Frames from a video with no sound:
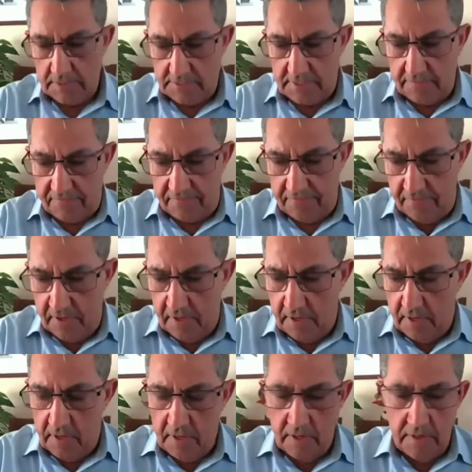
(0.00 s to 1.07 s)
Steph.
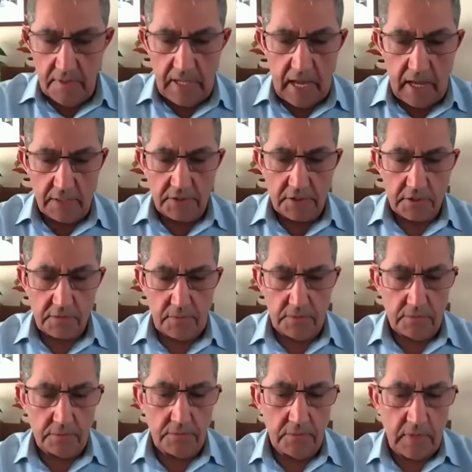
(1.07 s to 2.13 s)
Yeah, I just
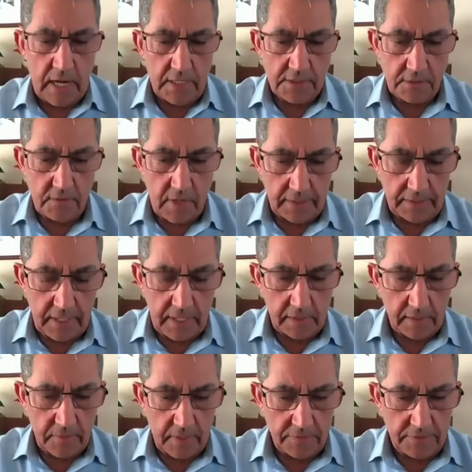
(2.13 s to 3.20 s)
want to ask you
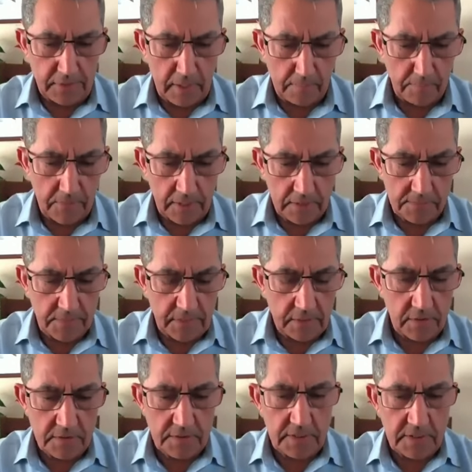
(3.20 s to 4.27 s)
again about the numbers,
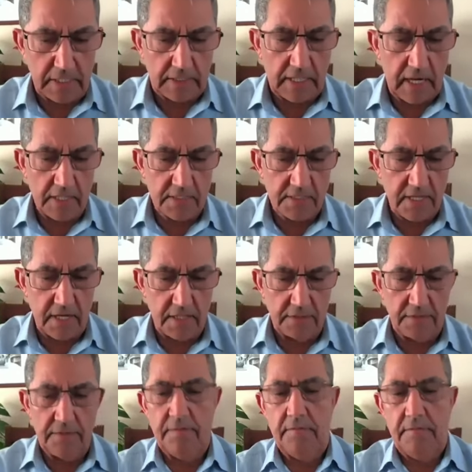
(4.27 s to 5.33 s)
because in
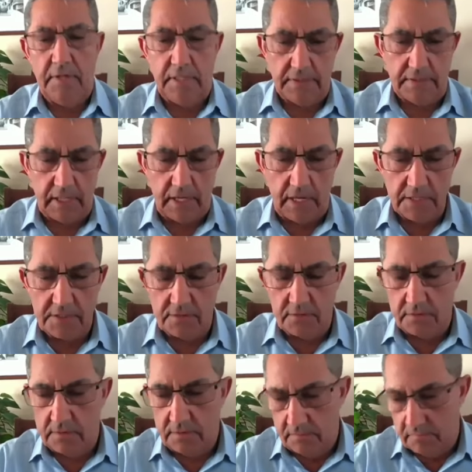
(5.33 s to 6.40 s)
Gaza in the
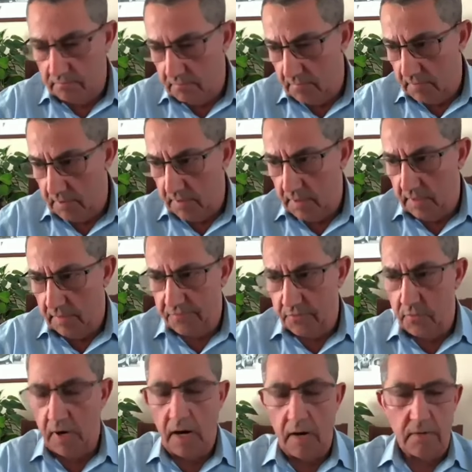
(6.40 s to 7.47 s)
last
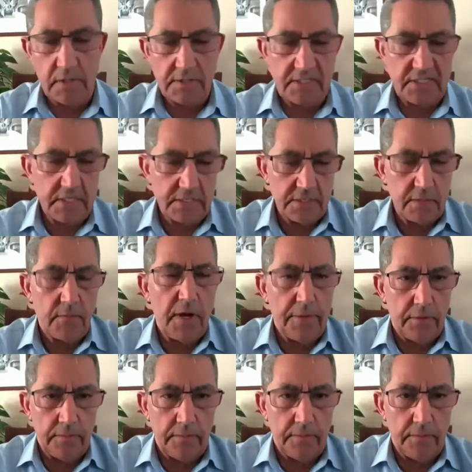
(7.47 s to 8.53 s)
few hours,
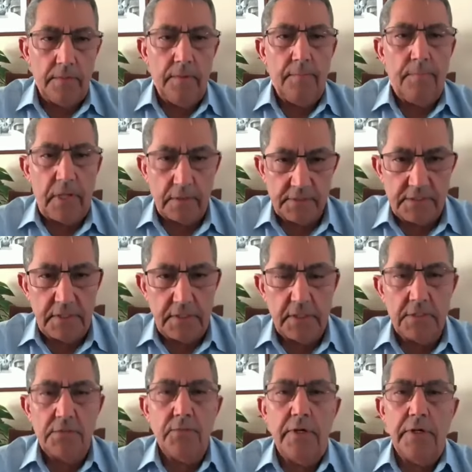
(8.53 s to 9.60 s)
61
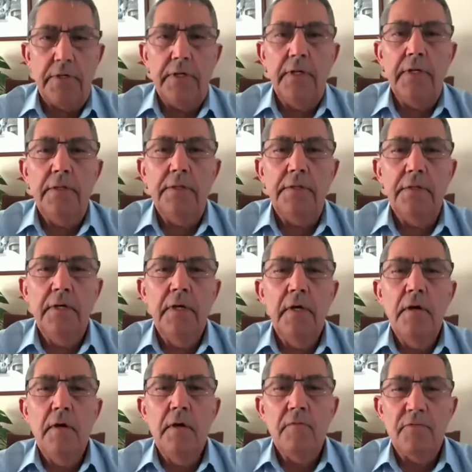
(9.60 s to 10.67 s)
Palestinians were killed,
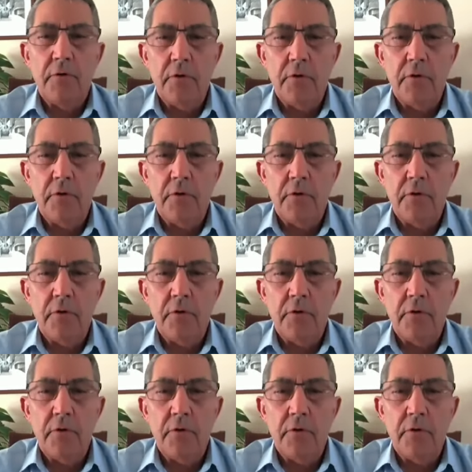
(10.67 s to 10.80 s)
